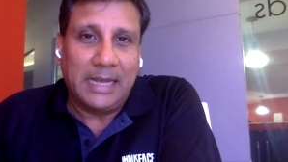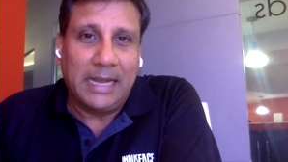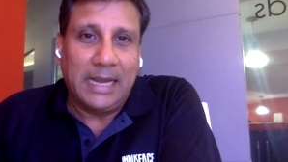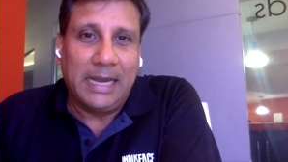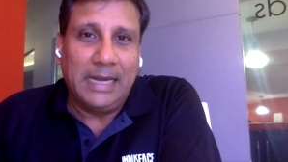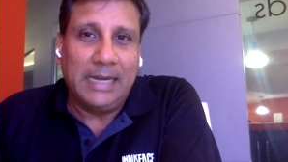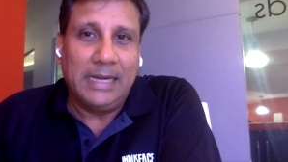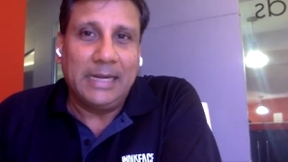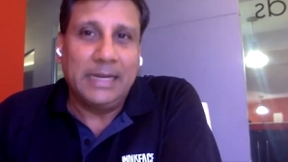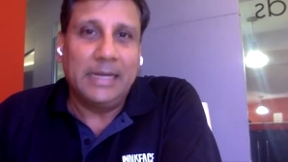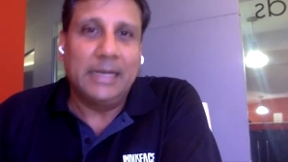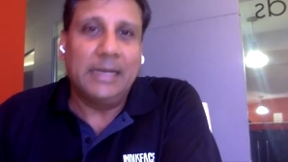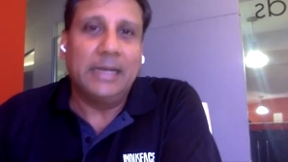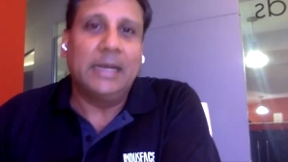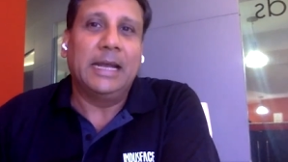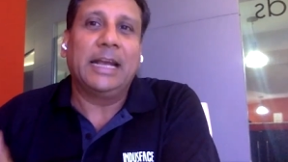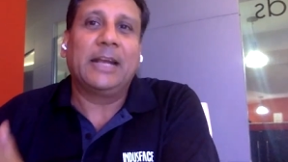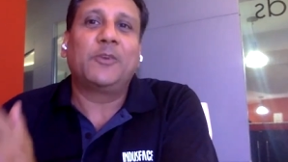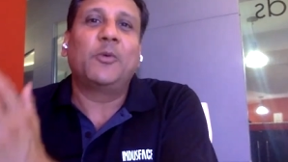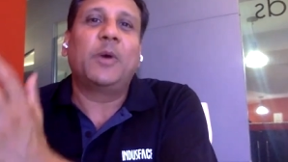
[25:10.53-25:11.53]
and
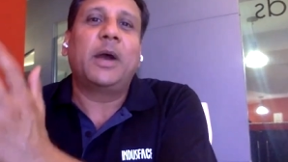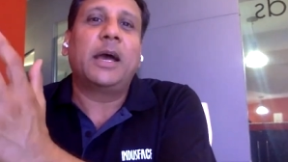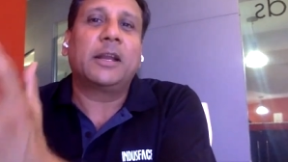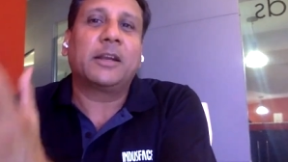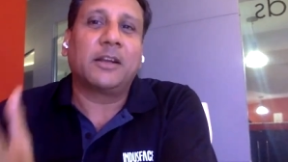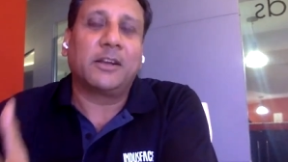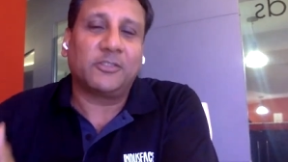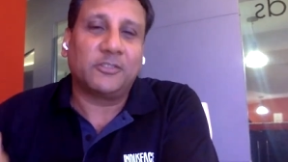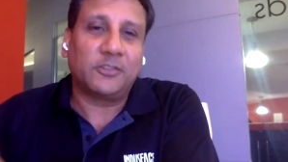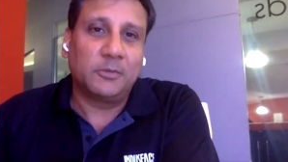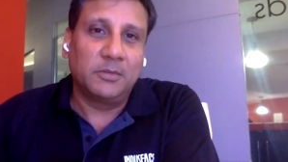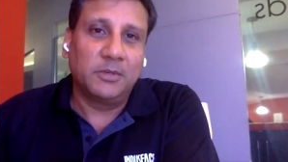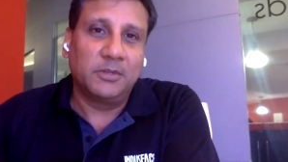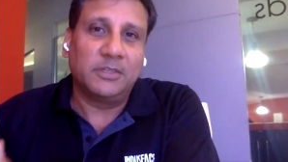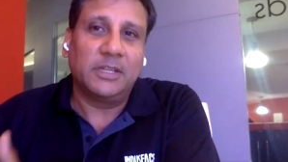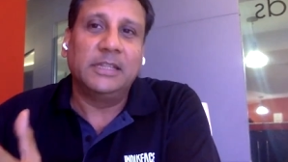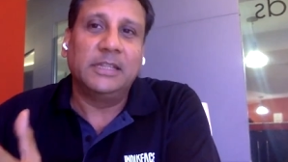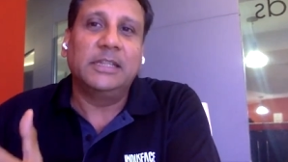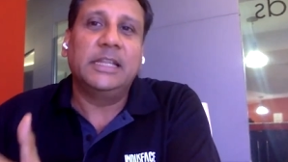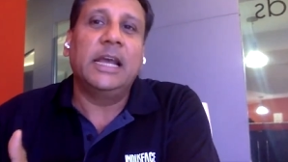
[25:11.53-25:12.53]
acquire
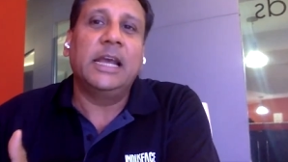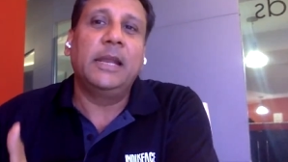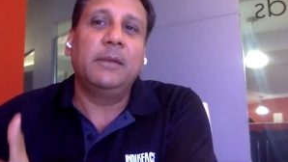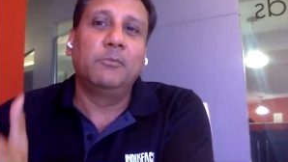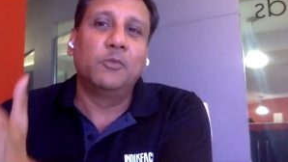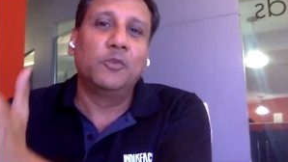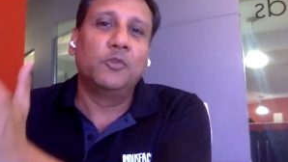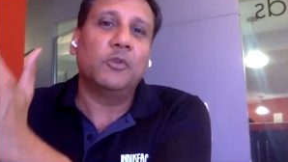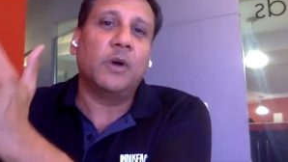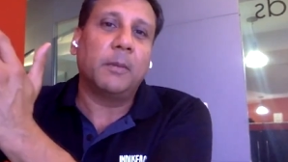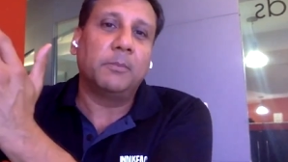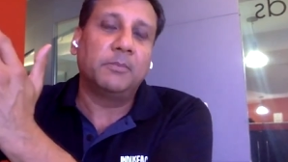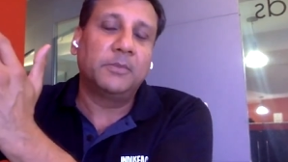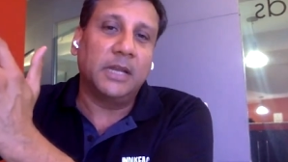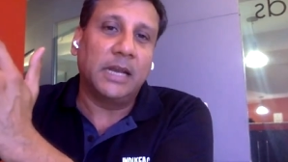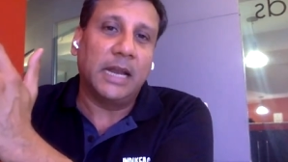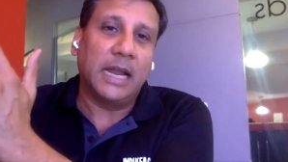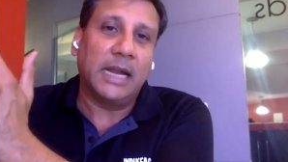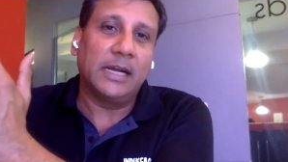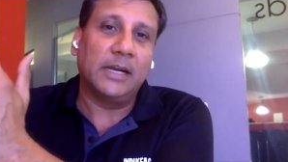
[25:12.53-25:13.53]
customers and then move
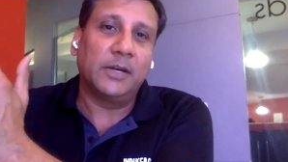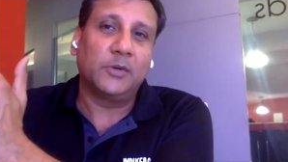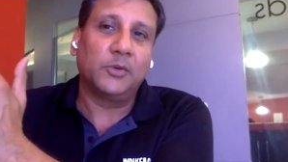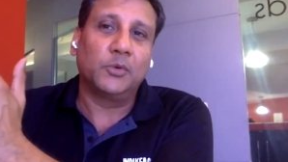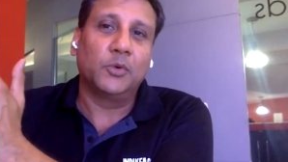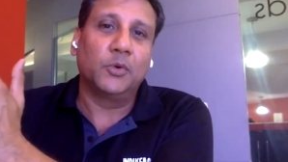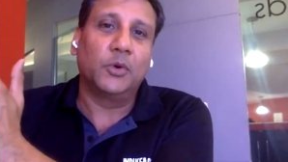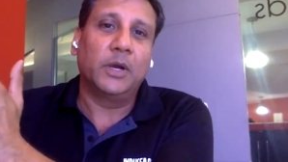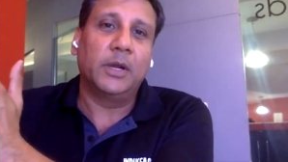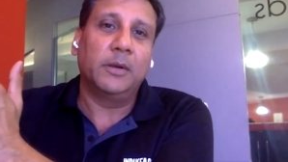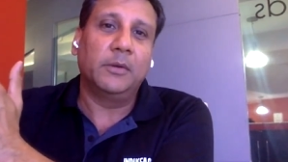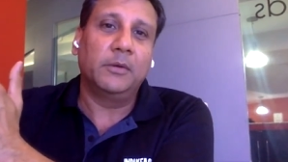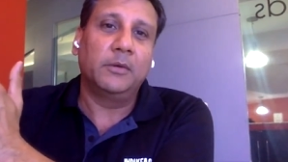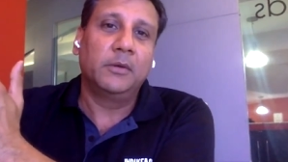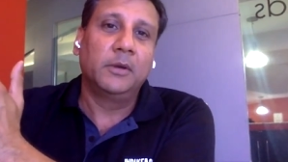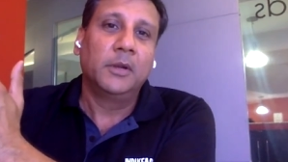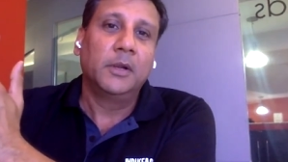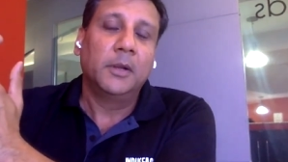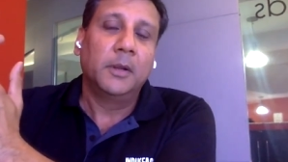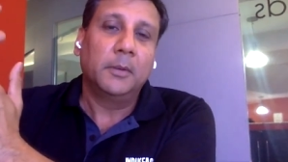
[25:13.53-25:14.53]
up the ladder to go
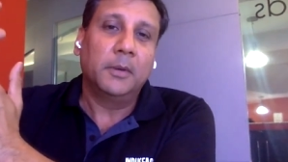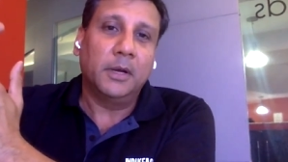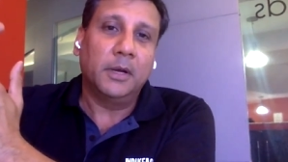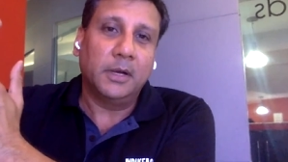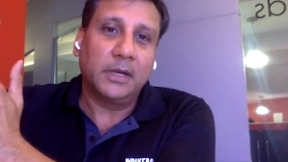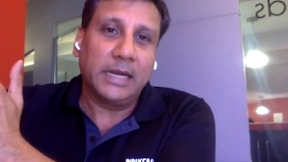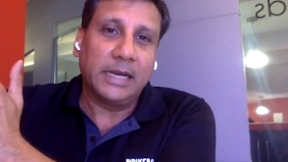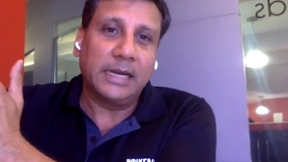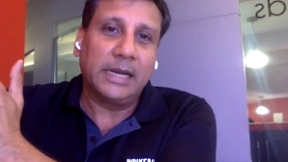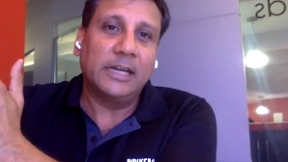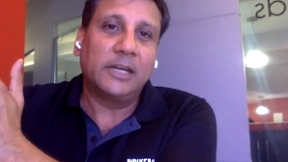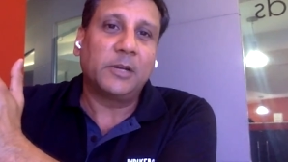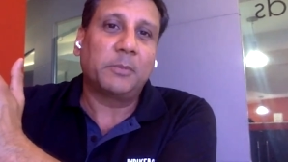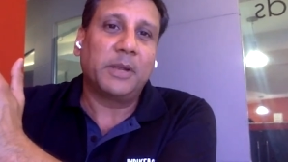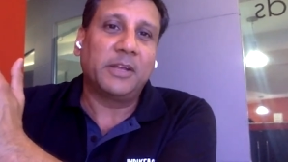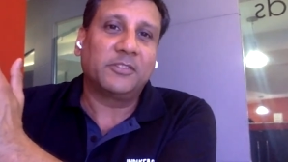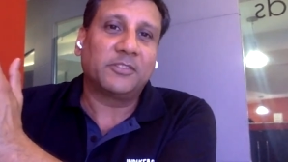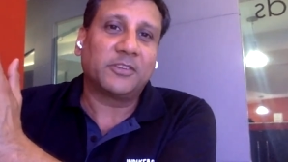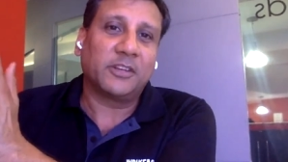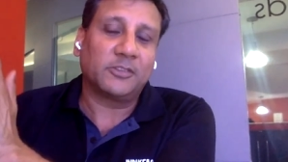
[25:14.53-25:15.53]
and get
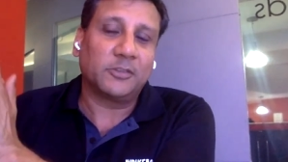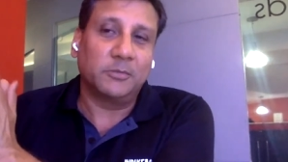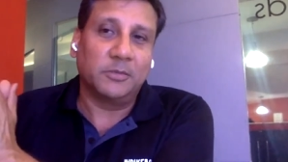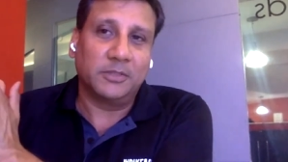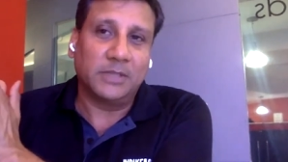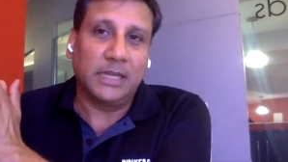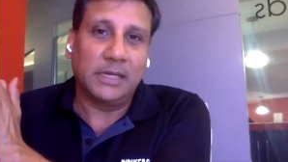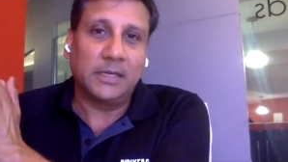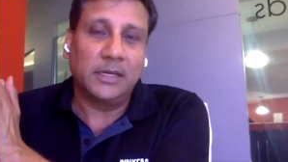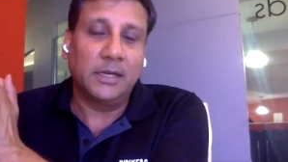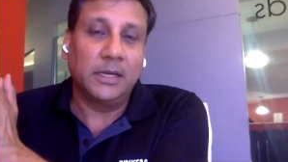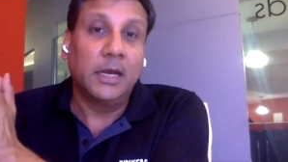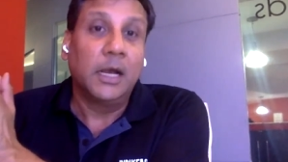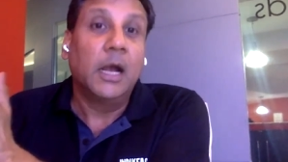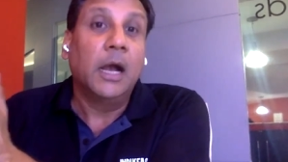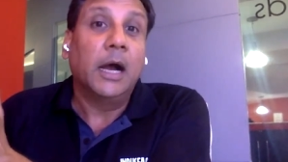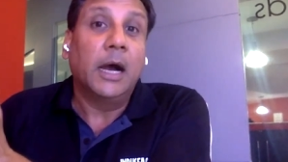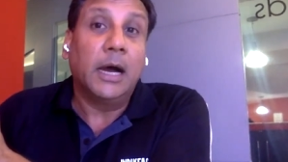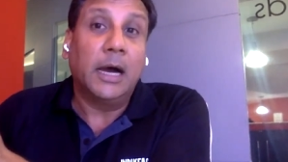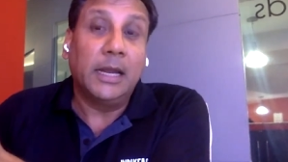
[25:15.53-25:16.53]
enterprise customers. Like,
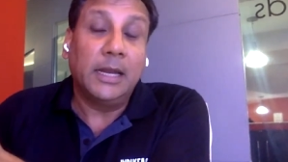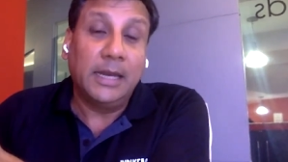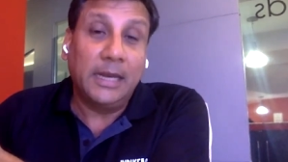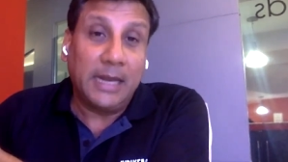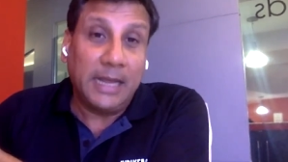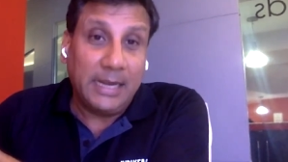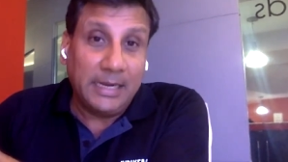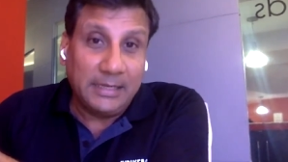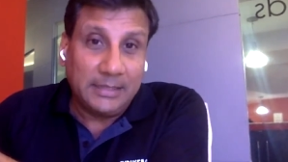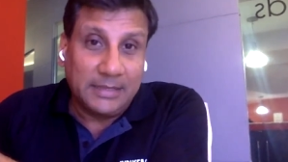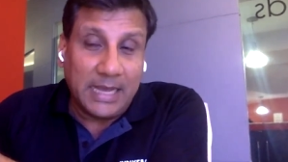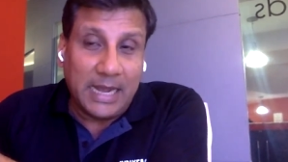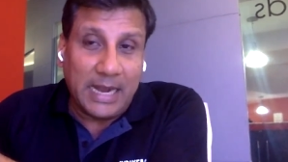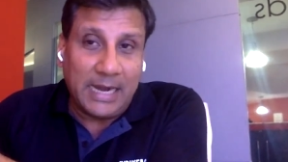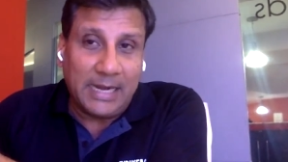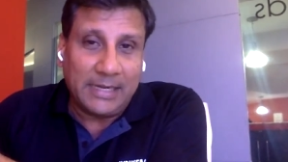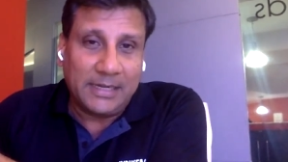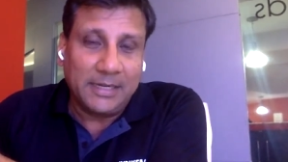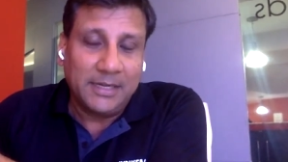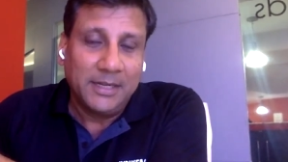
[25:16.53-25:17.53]
unlike
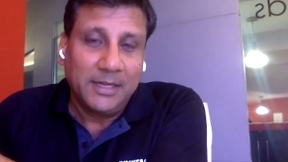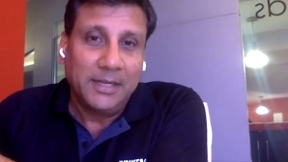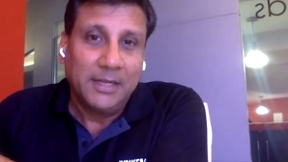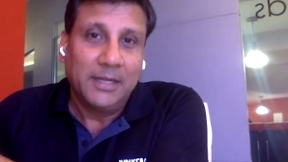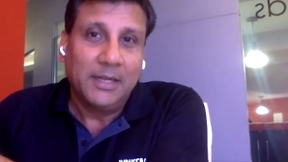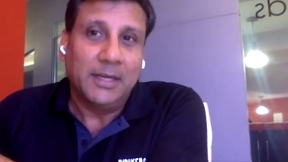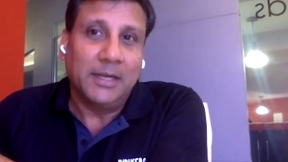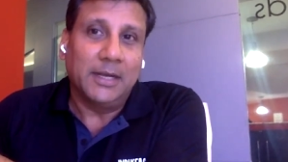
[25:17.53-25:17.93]
that,